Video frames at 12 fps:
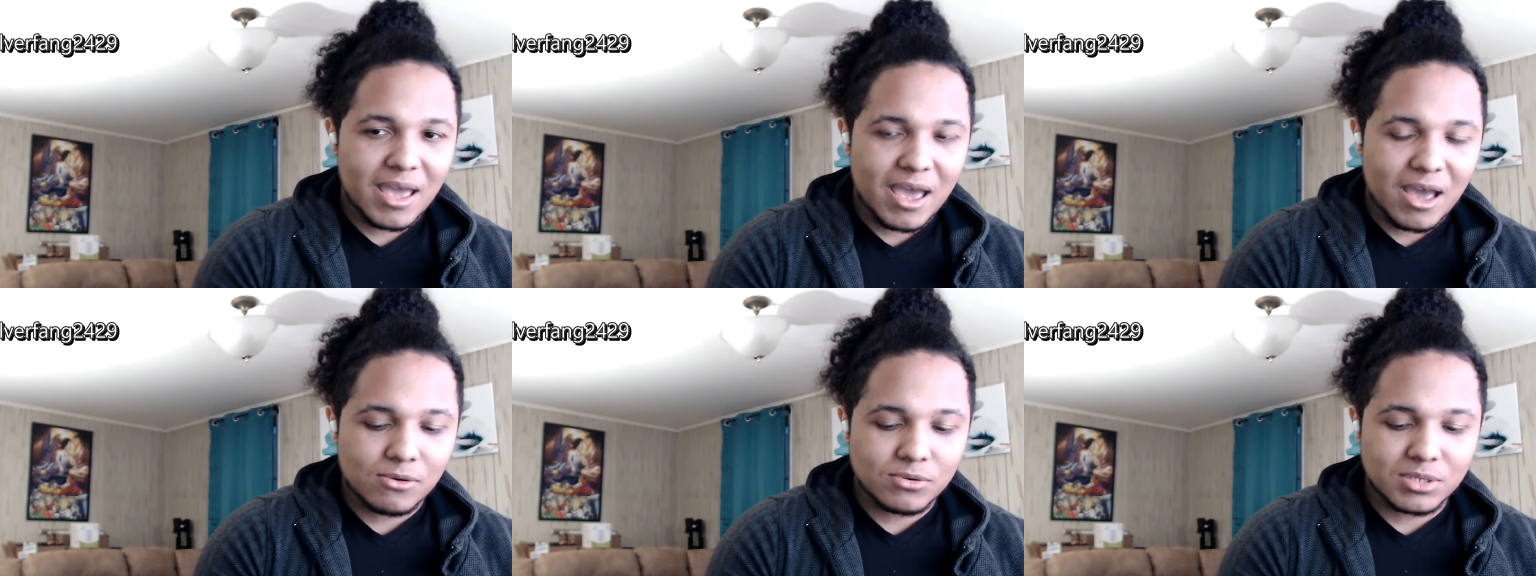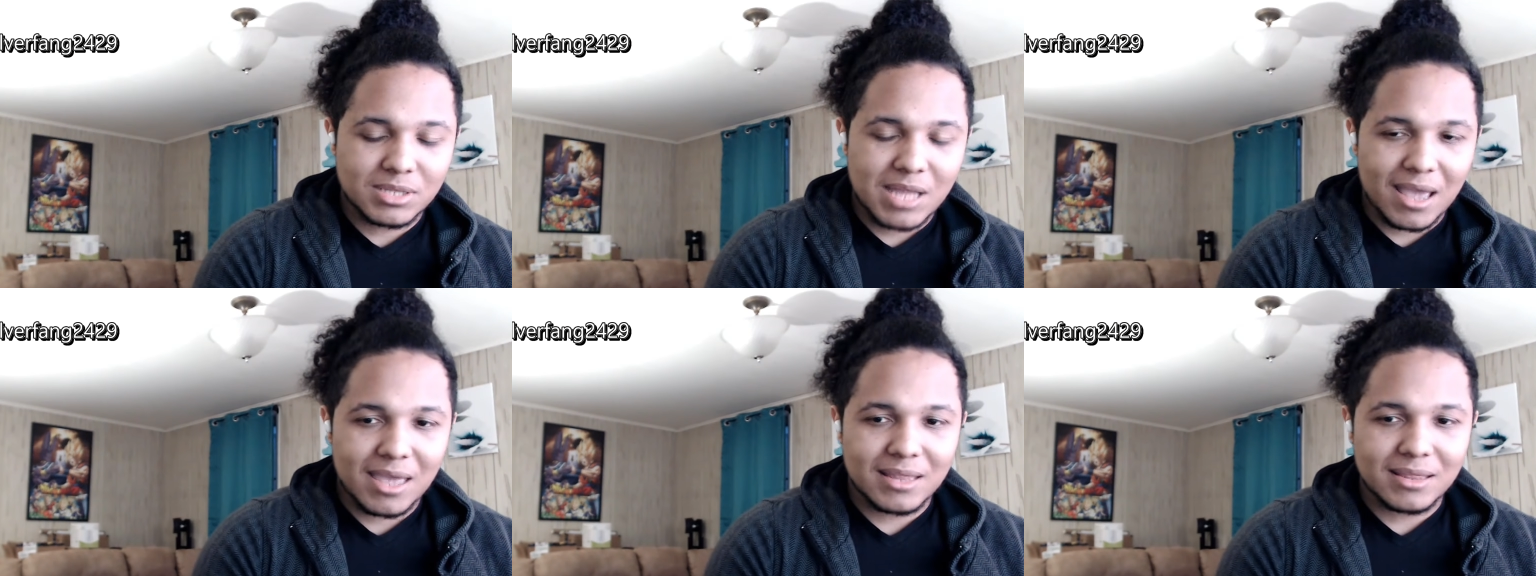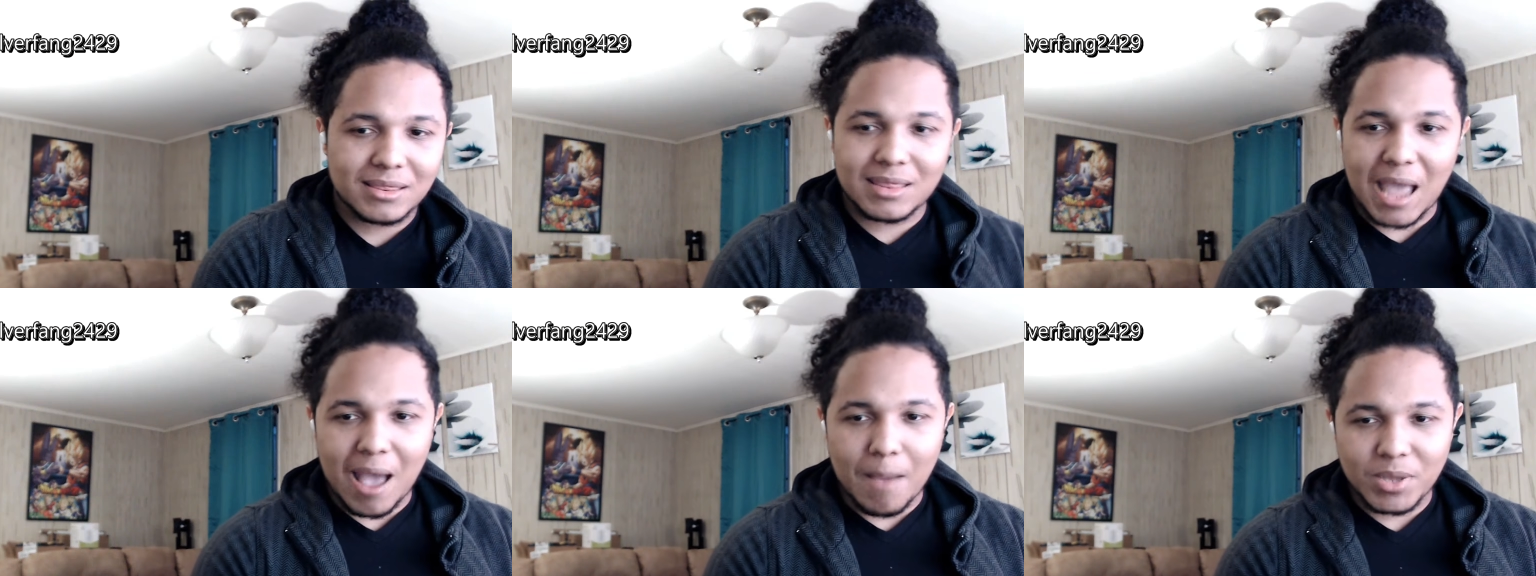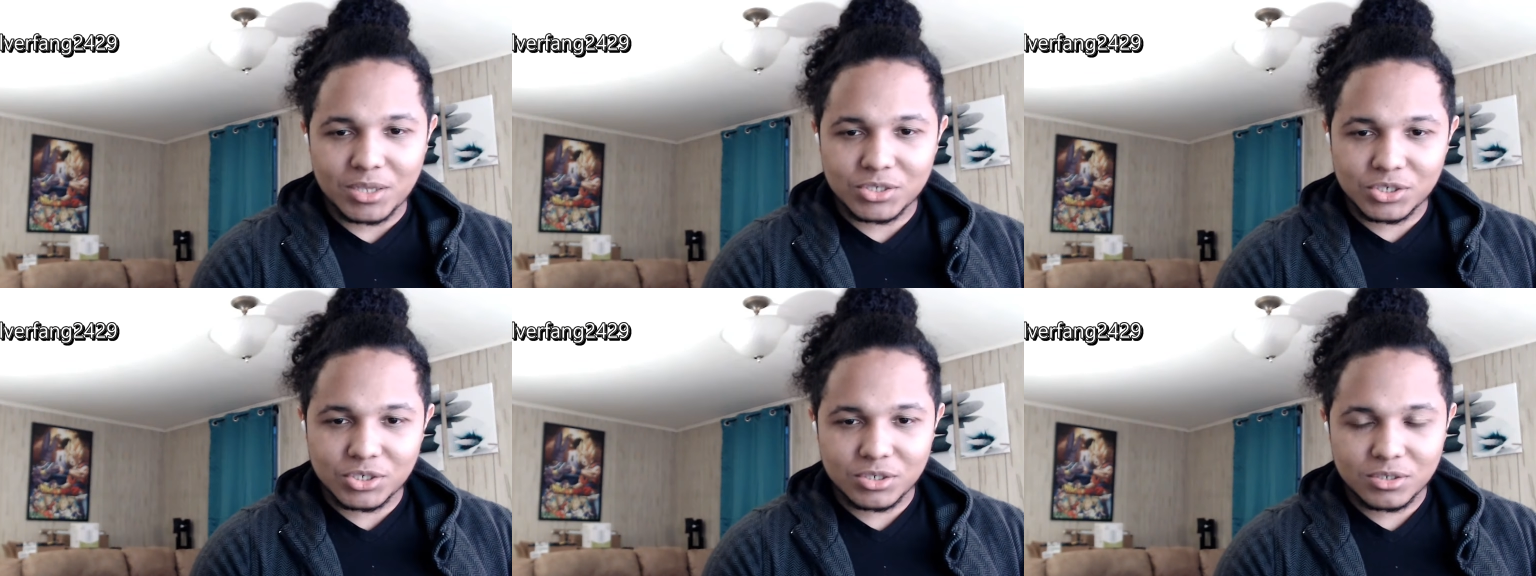else that can
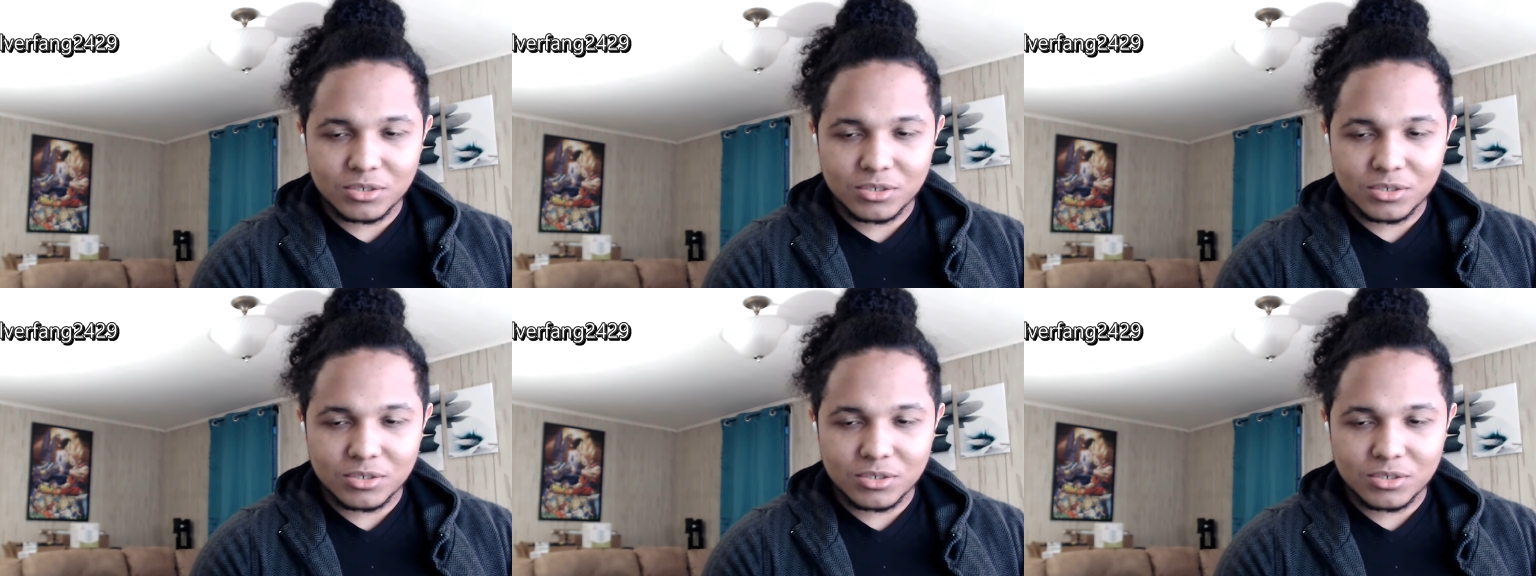damage